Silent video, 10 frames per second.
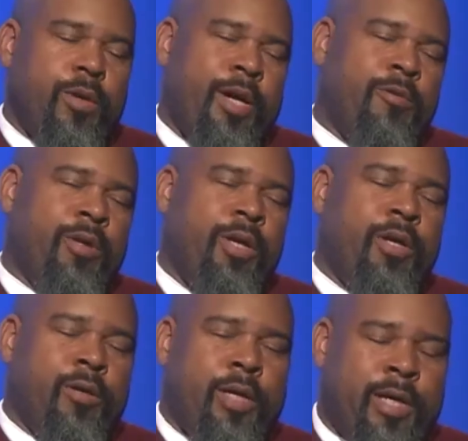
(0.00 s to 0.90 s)
Right. Well, you
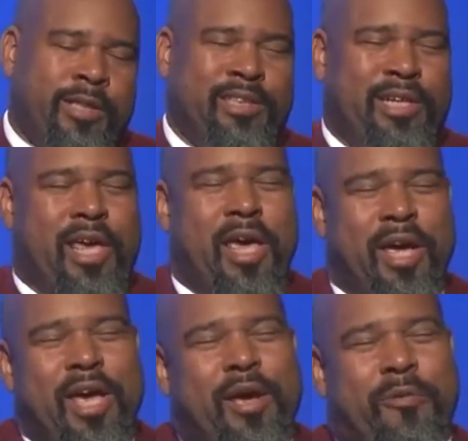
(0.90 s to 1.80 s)
know, honestly,
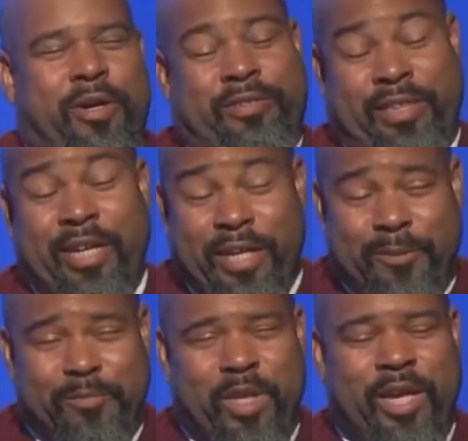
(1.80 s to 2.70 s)
what I've
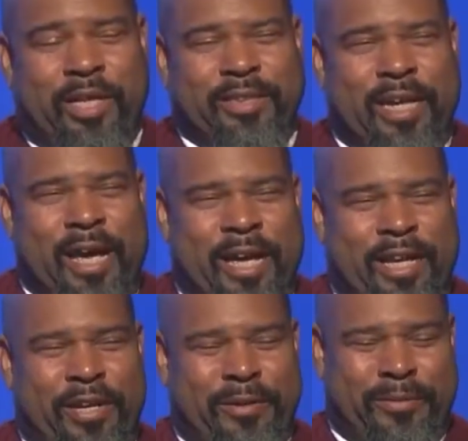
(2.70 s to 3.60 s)
seen is that,
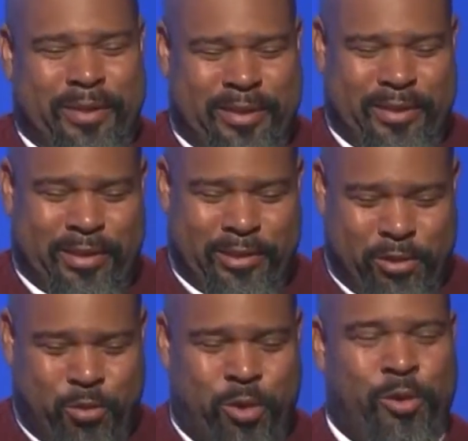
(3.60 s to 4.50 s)
you know, this
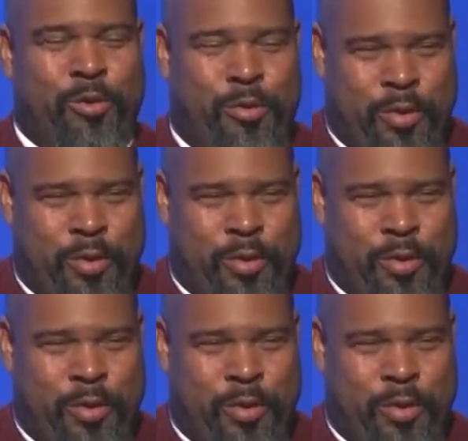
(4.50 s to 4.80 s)
growth